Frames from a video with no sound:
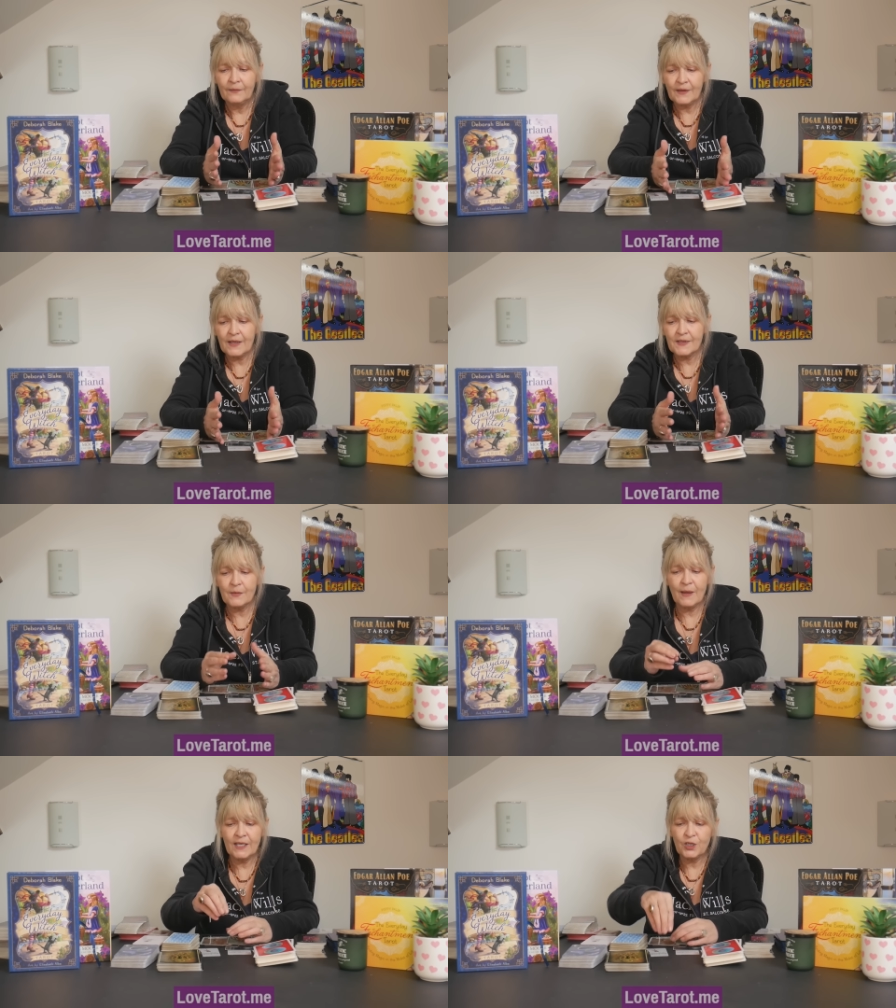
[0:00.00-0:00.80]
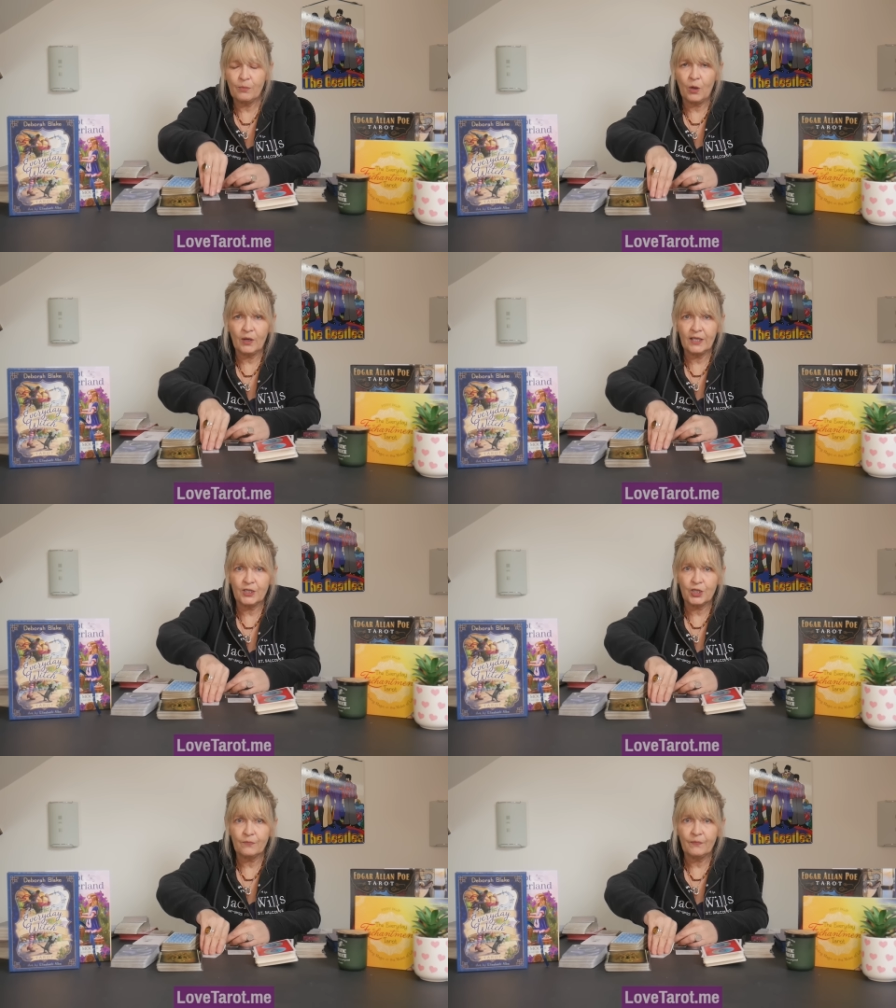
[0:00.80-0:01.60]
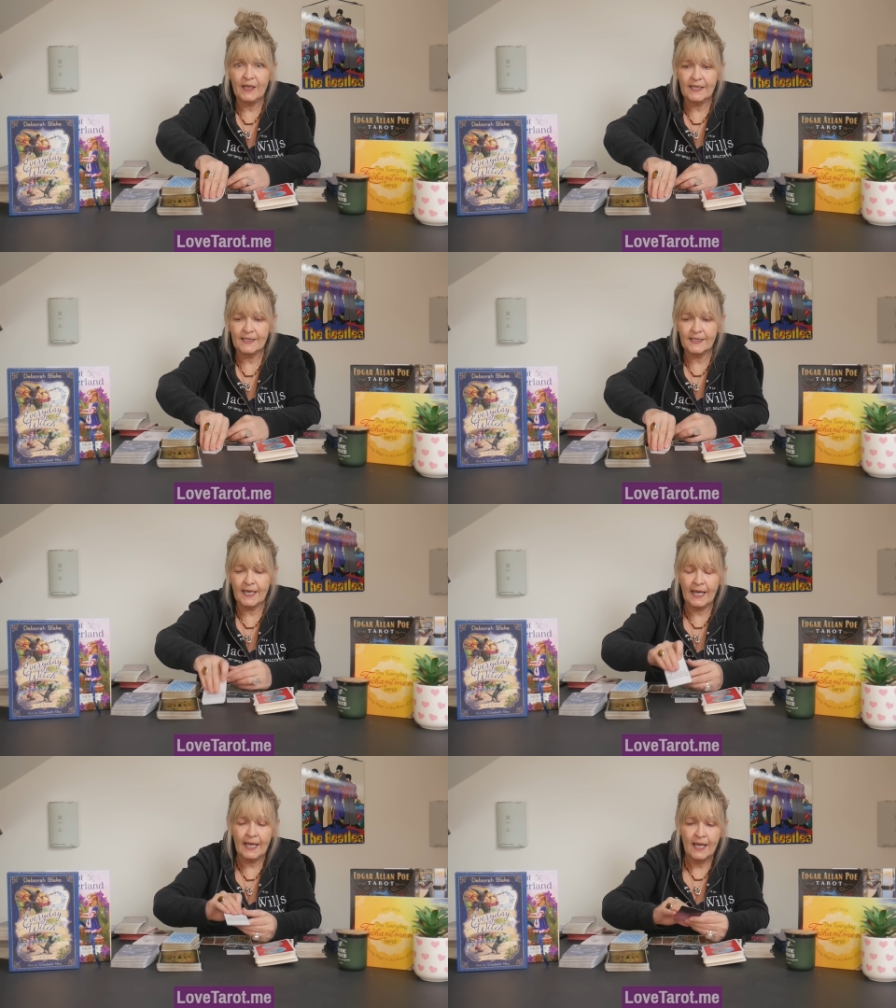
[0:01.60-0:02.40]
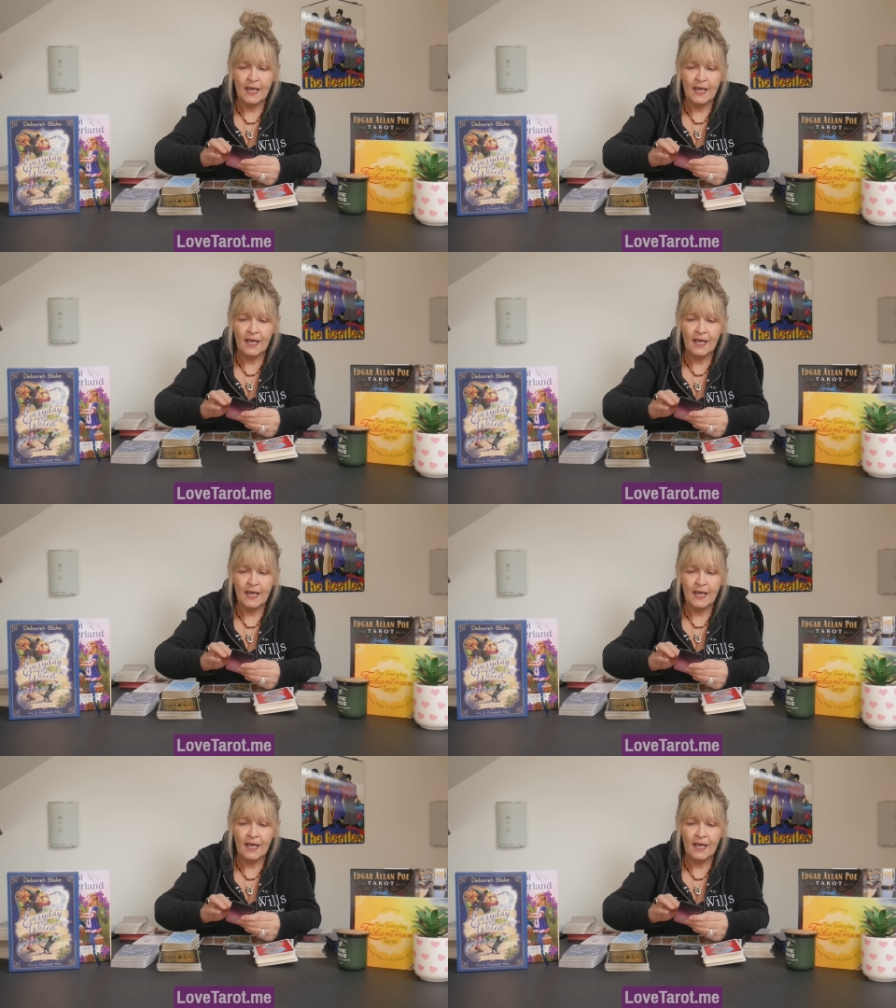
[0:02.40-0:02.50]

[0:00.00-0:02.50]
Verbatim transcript: That's the major blockage here today.